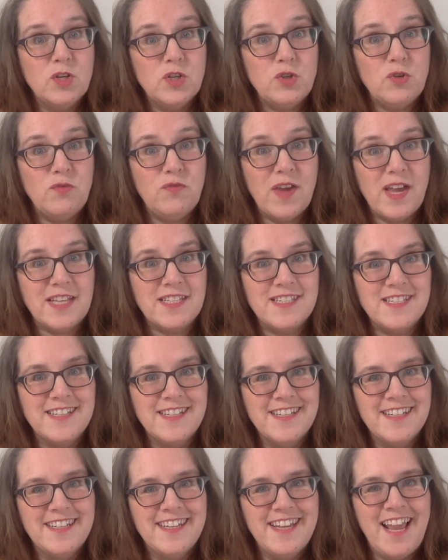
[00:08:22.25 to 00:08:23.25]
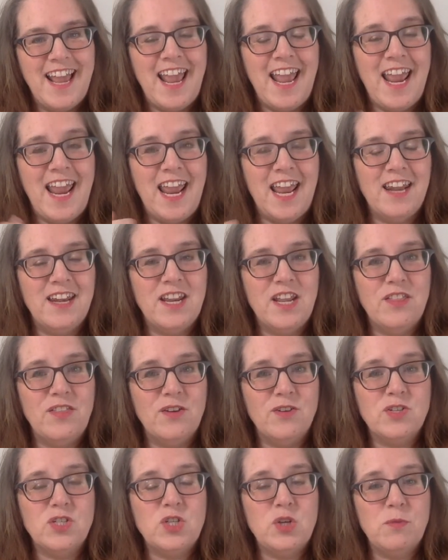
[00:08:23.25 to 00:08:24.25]
too fast and
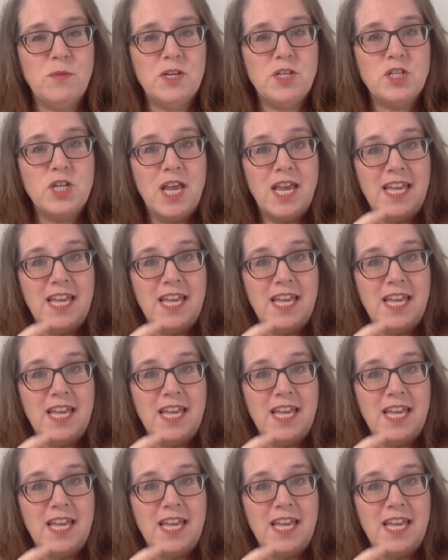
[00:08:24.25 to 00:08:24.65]
there's too much